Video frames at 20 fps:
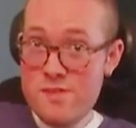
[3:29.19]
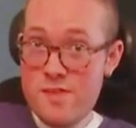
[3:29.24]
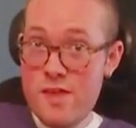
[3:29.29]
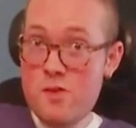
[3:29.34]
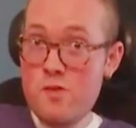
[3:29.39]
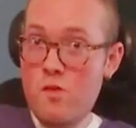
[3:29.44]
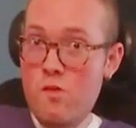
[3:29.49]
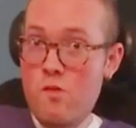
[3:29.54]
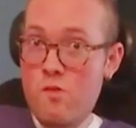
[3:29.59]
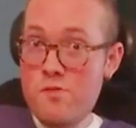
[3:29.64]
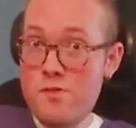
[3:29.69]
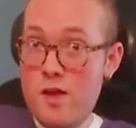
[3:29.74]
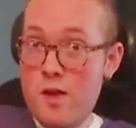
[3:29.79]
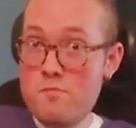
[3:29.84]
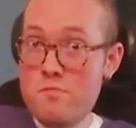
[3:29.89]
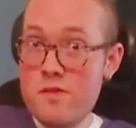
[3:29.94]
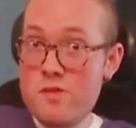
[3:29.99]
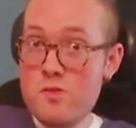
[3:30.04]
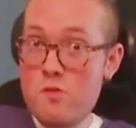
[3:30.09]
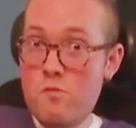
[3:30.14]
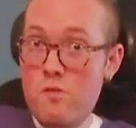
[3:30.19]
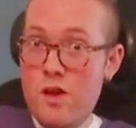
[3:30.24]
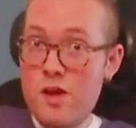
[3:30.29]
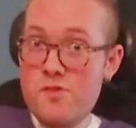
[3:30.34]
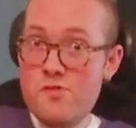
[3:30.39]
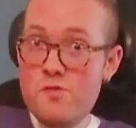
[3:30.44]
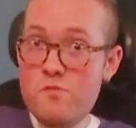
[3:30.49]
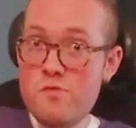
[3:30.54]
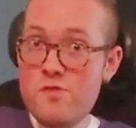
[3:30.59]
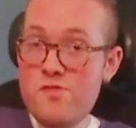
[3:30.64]
They hold up in the
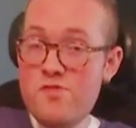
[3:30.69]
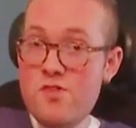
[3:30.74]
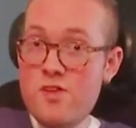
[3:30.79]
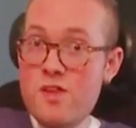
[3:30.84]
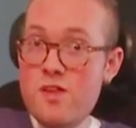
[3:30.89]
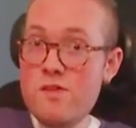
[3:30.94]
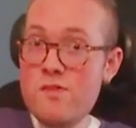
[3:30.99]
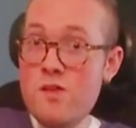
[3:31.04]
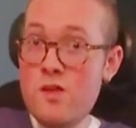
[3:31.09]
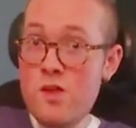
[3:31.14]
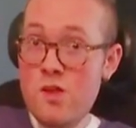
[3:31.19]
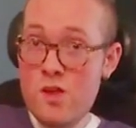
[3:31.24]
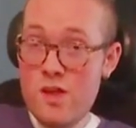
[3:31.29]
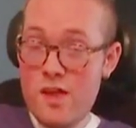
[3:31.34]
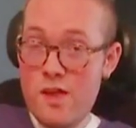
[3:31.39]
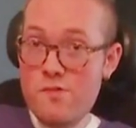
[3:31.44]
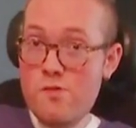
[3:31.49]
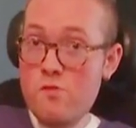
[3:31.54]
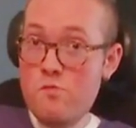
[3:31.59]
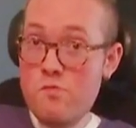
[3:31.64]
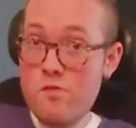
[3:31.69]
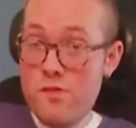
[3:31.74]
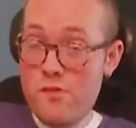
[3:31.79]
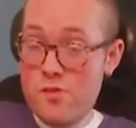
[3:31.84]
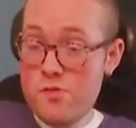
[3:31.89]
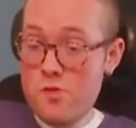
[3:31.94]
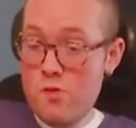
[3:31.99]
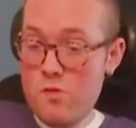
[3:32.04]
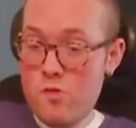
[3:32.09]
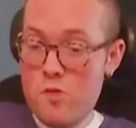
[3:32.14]
washing machine, and they're
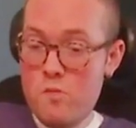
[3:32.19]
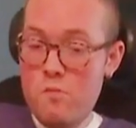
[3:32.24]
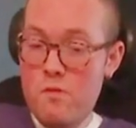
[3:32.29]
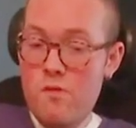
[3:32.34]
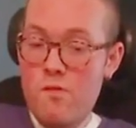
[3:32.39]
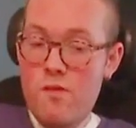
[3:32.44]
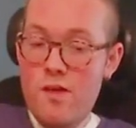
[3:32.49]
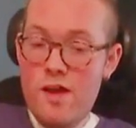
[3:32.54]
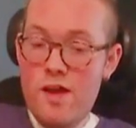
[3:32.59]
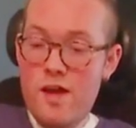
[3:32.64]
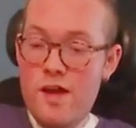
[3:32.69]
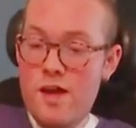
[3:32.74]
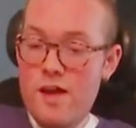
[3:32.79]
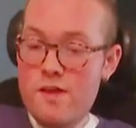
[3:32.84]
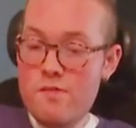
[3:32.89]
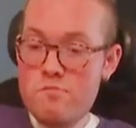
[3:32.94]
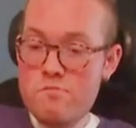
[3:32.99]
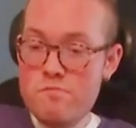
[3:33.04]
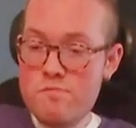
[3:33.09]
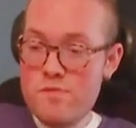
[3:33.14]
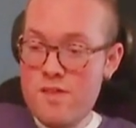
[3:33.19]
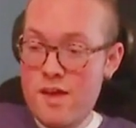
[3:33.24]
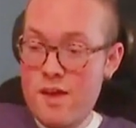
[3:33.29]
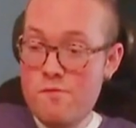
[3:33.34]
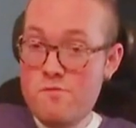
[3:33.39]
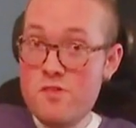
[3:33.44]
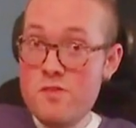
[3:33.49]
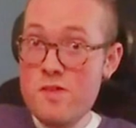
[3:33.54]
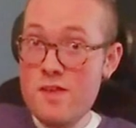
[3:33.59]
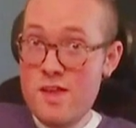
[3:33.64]
really durable. I
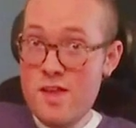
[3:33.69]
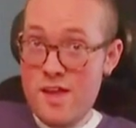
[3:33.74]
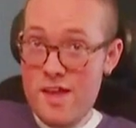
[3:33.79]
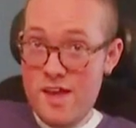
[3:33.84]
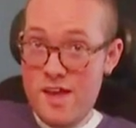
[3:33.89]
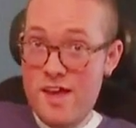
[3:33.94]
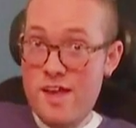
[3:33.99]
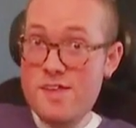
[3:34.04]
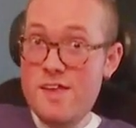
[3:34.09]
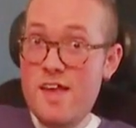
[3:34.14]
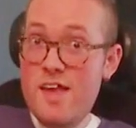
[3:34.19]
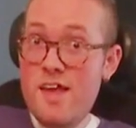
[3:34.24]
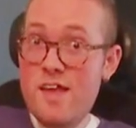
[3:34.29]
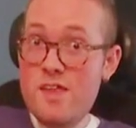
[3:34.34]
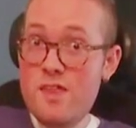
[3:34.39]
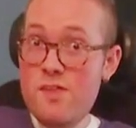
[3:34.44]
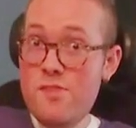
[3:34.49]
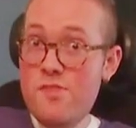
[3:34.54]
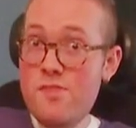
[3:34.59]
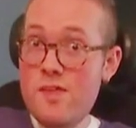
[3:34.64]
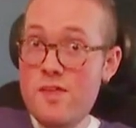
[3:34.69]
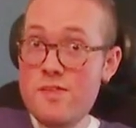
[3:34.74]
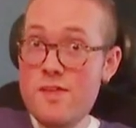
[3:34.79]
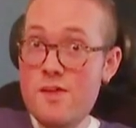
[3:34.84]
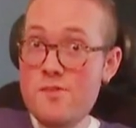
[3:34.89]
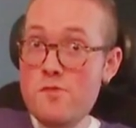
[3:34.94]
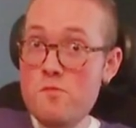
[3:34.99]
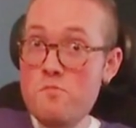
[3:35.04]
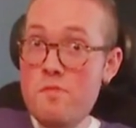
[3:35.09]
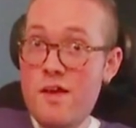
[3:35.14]
haven't had anything
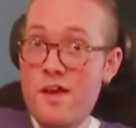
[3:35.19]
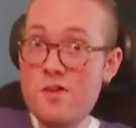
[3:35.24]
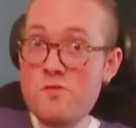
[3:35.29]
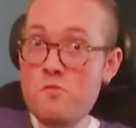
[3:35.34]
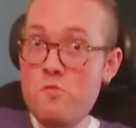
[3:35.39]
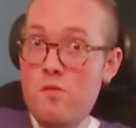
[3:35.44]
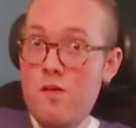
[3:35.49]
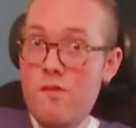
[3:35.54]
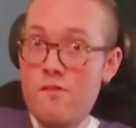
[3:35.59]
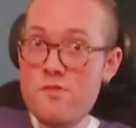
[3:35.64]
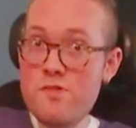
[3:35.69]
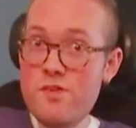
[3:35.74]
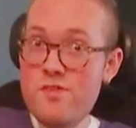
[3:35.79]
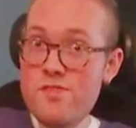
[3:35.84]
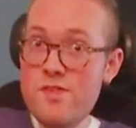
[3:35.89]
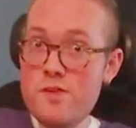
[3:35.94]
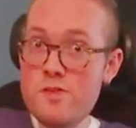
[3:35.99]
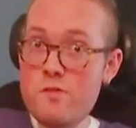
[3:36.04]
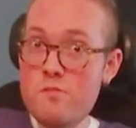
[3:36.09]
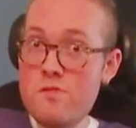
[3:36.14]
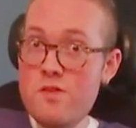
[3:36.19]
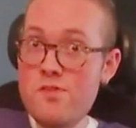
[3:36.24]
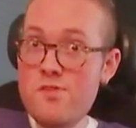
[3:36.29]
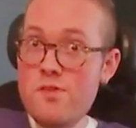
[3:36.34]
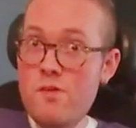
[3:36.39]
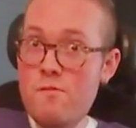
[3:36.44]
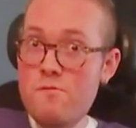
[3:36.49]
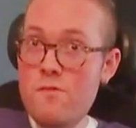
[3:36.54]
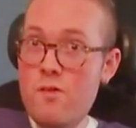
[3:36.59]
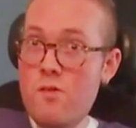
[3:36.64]
that's a bad quality sent to me
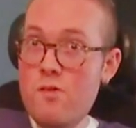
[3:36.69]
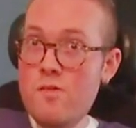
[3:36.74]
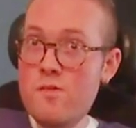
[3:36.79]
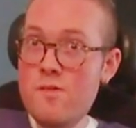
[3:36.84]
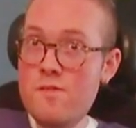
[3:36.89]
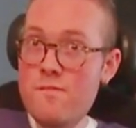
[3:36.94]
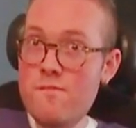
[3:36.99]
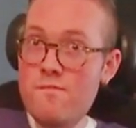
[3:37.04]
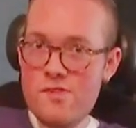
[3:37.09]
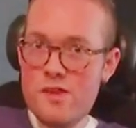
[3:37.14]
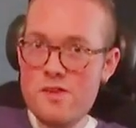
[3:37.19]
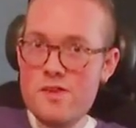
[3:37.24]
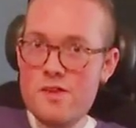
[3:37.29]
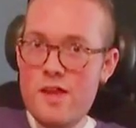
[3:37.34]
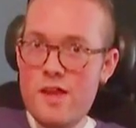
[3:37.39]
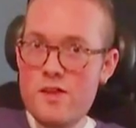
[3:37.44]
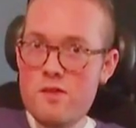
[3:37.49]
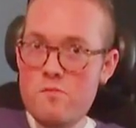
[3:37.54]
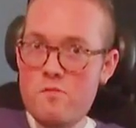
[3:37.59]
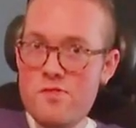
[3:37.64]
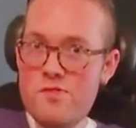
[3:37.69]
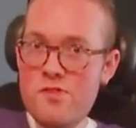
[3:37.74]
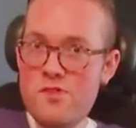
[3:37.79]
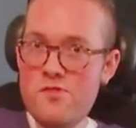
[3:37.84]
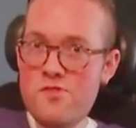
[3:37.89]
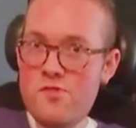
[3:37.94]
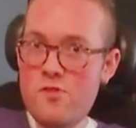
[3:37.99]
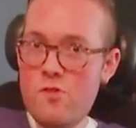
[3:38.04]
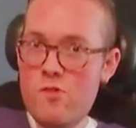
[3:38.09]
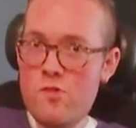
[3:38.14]
so far. Second item is a
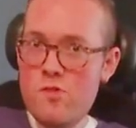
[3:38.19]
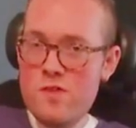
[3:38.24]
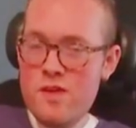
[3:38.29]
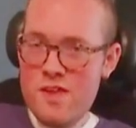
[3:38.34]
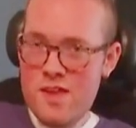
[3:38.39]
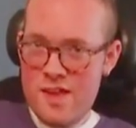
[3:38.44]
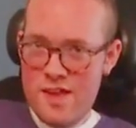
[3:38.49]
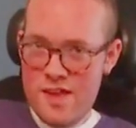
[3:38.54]
shirt.